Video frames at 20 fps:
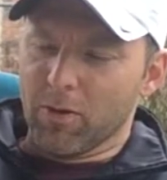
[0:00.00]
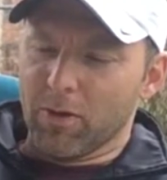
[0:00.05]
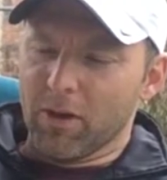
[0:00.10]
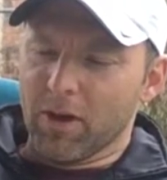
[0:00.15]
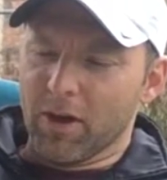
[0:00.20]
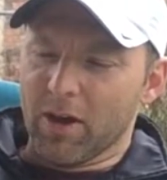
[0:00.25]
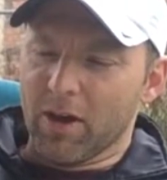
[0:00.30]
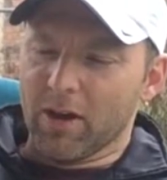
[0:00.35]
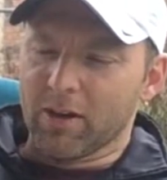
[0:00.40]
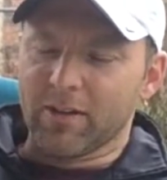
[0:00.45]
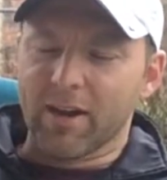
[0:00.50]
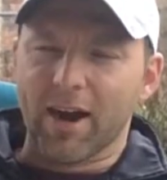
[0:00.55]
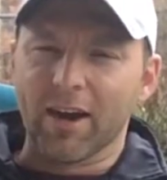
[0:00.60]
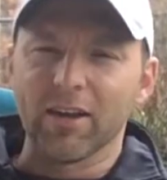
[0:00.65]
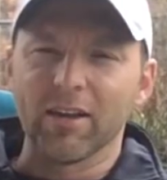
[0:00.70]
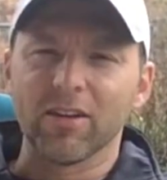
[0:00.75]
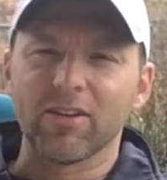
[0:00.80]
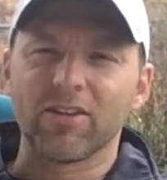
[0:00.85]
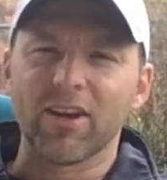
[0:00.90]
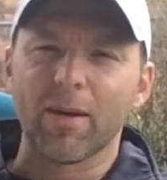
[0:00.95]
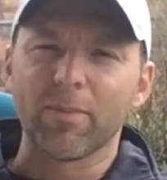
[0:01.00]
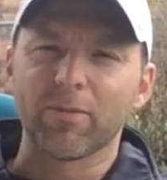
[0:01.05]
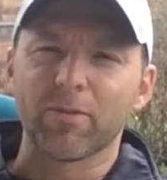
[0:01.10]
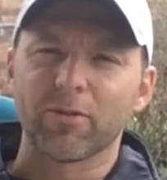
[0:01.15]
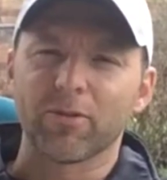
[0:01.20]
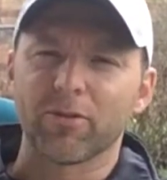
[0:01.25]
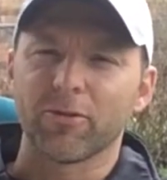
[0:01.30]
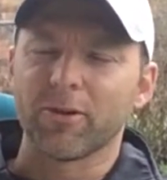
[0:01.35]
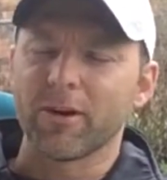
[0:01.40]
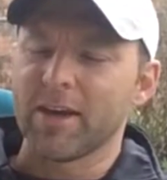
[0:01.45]
The title of
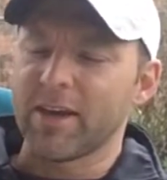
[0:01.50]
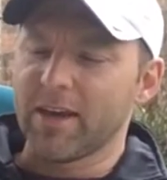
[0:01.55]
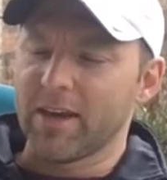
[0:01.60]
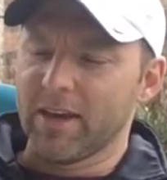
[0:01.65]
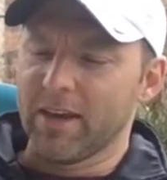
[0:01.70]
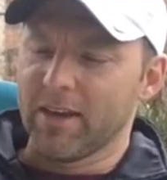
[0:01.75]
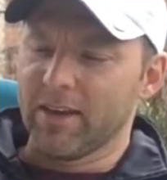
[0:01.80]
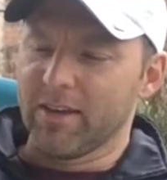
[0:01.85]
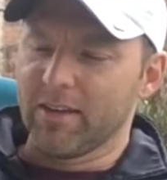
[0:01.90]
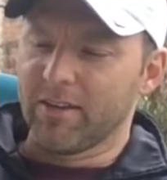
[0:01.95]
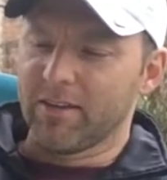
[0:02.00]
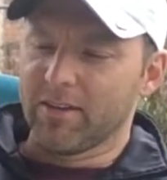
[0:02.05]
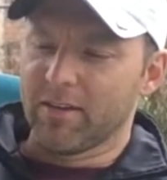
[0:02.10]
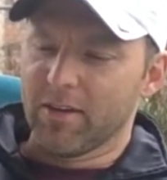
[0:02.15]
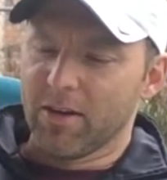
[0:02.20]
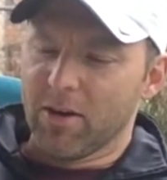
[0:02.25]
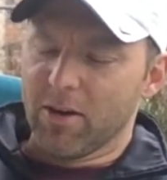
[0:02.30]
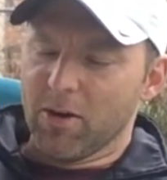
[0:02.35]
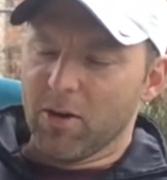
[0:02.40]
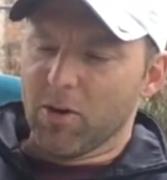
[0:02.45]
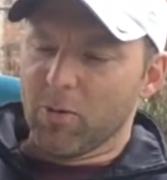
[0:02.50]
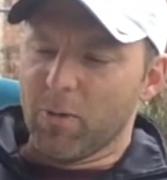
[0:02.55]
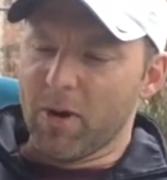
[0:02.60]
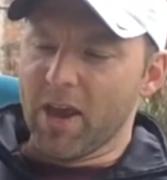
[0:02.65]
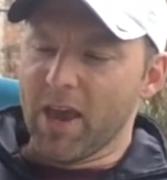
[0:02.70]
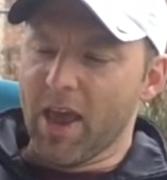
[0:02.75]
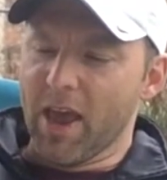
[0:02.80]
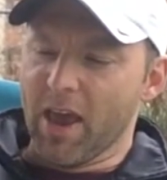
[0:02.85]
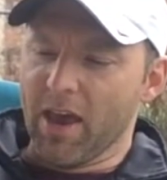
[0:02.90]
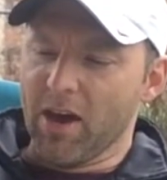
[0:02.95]
chapter 3 is
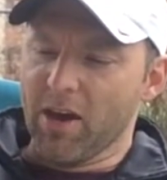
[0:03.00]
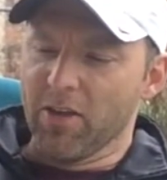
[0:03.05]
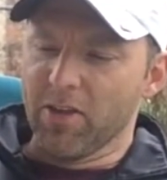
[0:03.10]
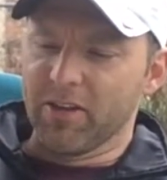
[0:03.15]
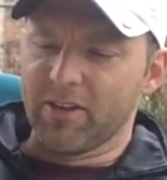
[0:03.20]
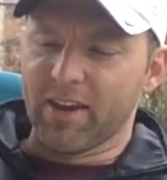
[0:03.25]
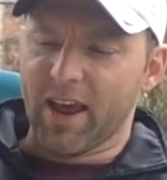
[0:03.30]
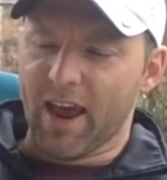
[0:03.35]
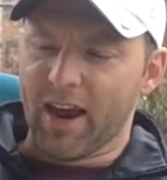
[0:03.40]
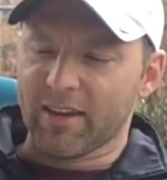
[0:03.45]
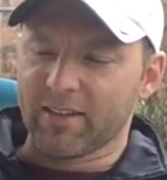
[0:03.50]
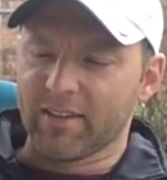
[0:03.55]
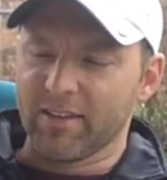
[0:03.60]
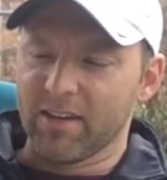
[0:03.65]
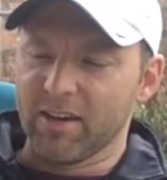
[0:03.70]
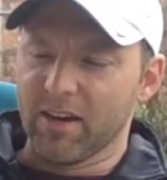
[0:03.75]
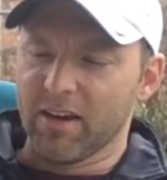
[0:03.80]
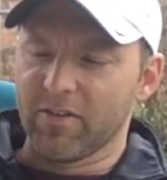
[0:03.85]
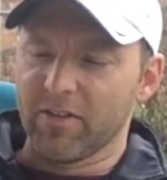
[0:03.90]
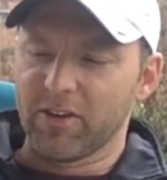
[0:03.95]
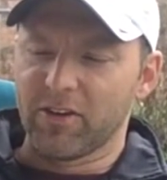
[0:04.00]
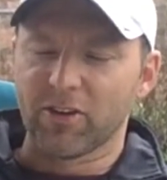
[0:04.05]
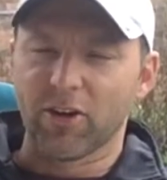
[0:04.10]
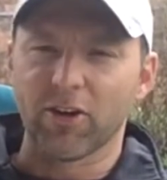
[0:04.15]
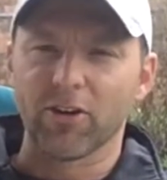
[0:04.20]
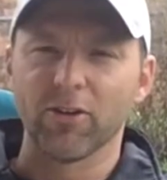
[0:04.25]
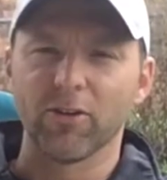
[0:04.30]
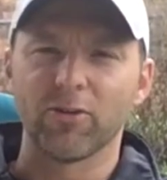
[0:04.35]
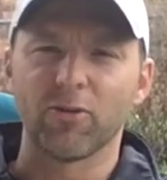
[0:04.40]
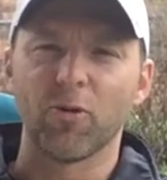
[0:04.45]
We Hail the Taxi of
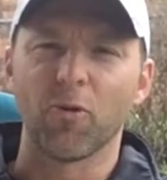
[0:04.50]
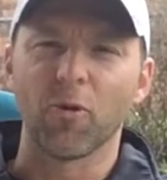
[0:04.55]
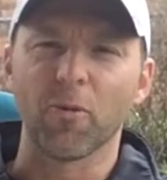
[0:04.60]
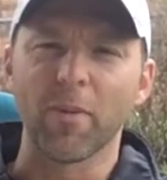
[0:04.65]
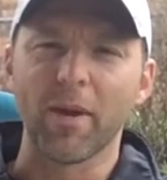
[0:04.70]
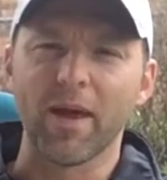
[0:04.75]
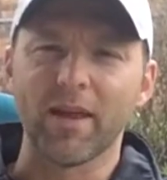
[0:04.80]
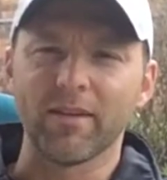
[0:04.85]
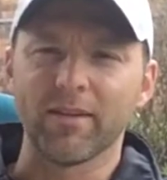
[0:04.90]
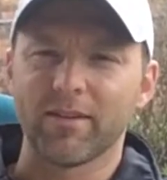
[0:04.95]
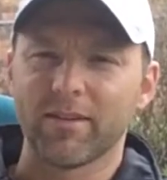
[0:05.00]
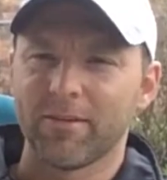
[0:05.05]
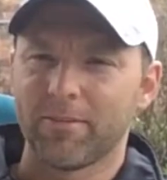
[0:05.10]
Eternal Torment.